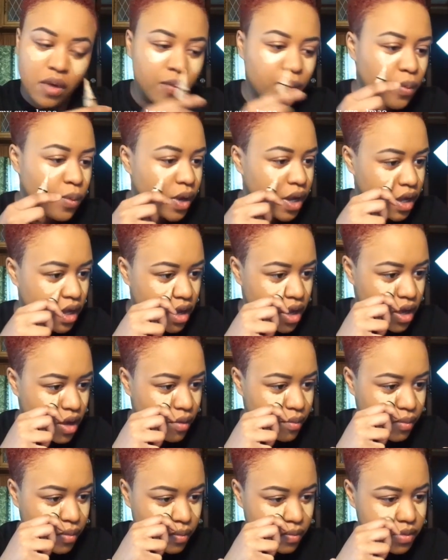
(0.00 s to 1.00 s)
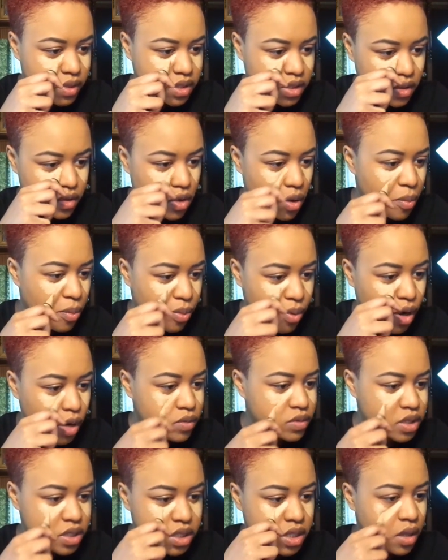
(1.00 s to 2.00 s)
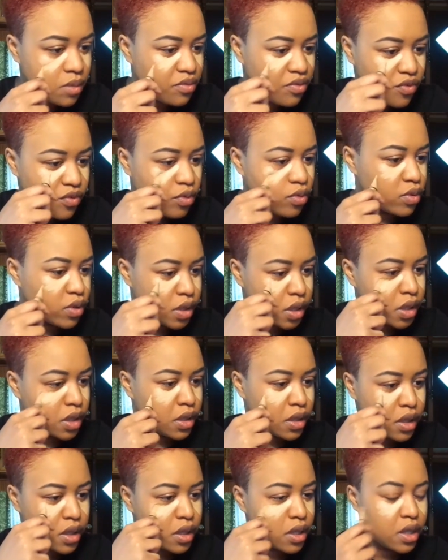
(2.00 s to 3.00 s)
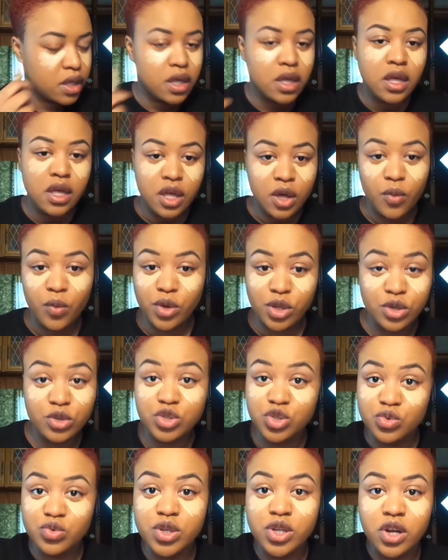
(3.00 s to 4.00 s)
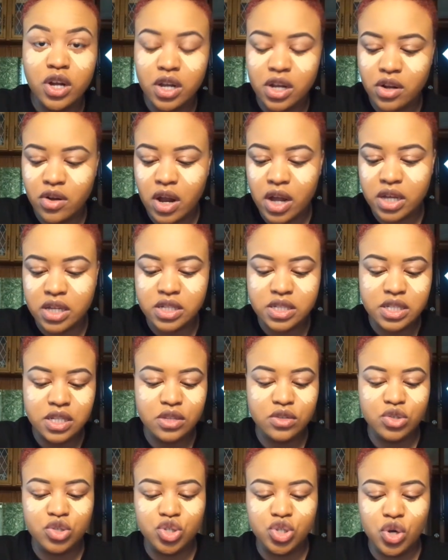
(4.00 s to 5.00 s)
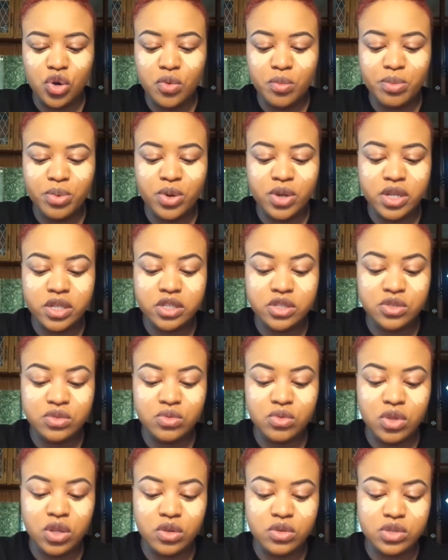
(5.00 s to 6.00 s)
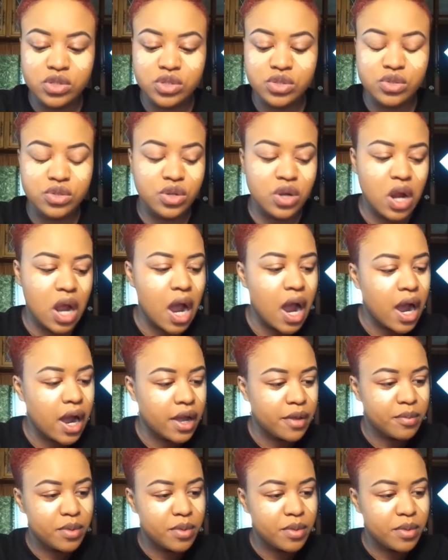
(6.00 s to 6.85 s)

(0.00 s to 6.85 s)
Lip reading: With, just a little pro tip for you. When you're doing your under eye concealer, don't put it too close to your eye.